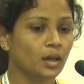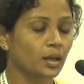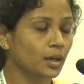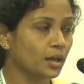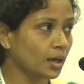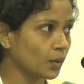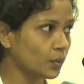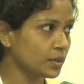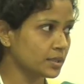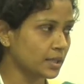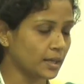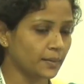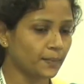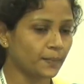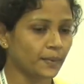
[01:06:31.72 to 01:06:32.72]

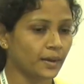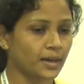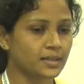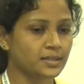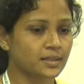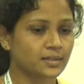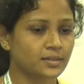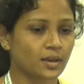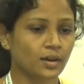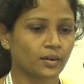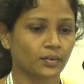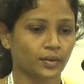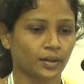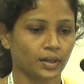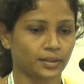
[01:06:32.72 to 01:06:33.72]
Nowadays, plastics are
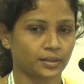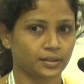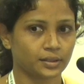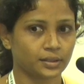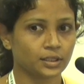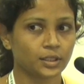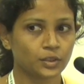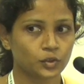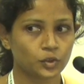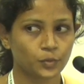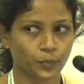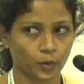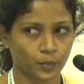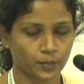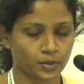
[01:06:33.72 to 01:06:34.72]
created a huge
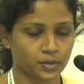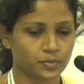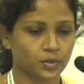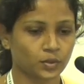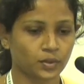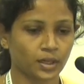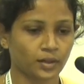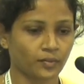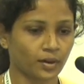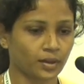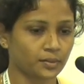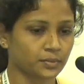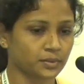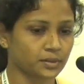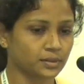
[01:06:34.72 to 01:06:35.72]
problem to the
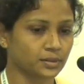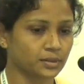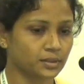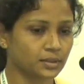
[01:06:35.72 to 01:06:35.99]
environment.